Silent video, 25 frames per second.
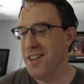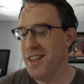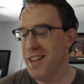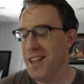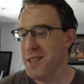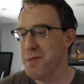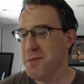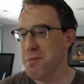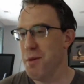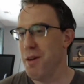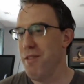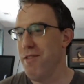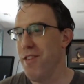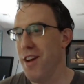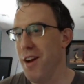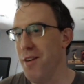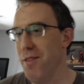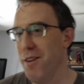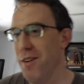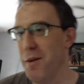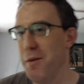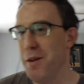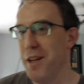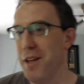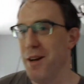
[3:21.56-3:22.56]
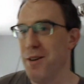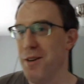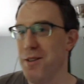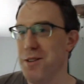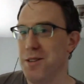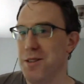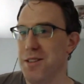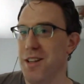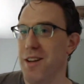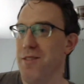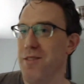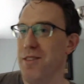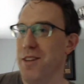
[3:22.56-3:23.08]
think that's my favorite. I mean, that was
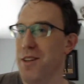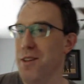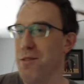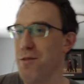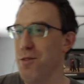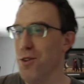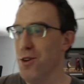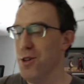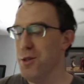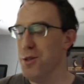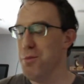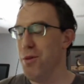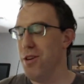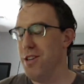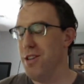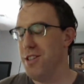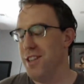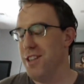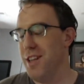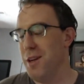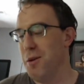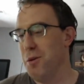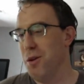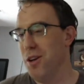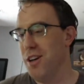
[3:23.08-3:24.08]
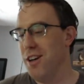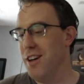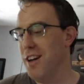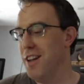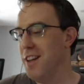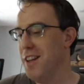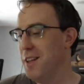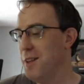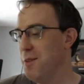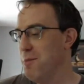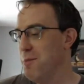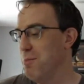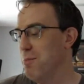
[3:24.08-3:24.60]
definitely the first project I worked on. I
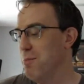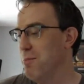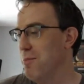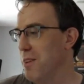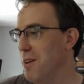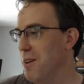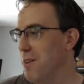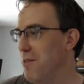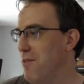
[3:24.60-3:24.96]
think the